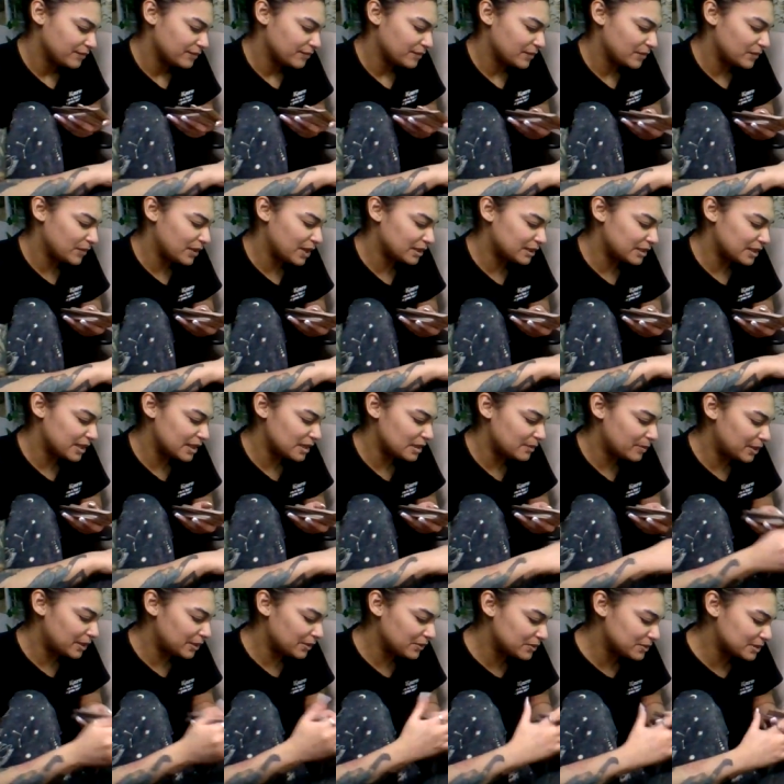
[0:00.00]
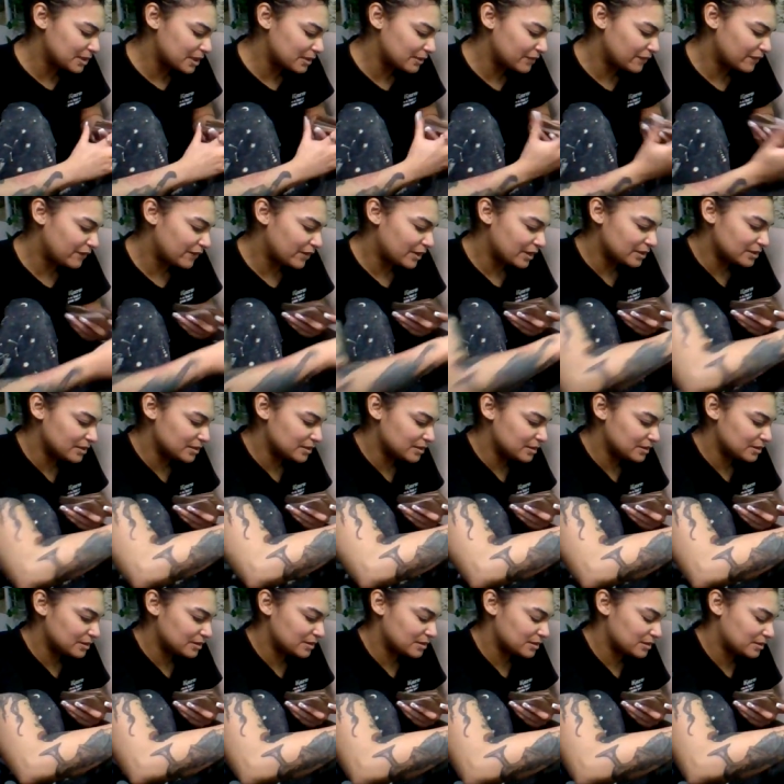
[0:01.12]
We got the Eight of Pentacles on the
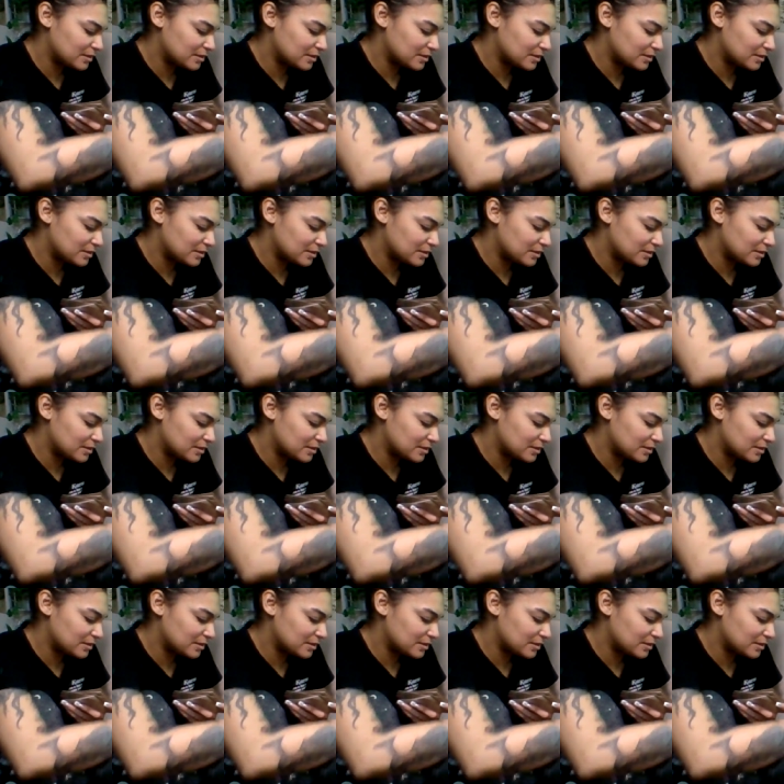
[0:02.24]
fence.